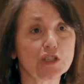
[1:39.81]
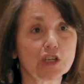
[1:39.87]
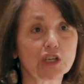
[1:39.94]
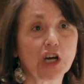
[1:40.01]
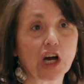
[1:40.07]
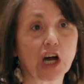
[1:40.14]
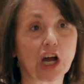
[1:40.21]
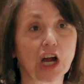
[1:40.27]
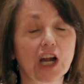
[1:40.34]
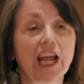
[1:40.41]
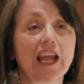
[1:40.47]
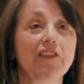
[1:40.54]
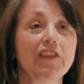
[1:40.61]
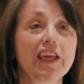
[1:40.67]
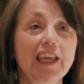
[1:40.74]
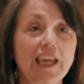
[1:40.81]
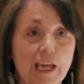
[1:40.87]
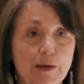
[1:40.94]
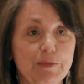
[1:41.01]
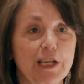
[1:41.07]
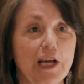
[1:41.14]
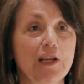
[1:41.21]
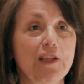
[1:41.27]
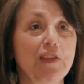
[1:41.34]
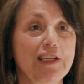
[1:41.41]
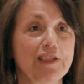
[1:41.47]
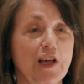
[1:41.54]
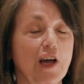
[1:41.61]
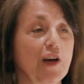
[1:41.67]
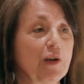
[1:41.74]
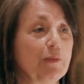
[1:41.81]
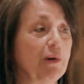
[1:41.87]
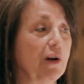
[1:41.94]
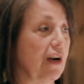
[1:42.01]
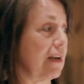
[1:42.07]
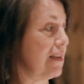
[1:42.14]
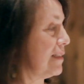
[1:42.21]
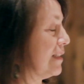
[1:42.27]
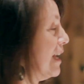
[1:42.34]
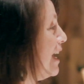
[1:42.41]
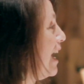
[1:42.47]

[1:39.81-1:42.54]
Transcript: their car and they camped out at these auto parks.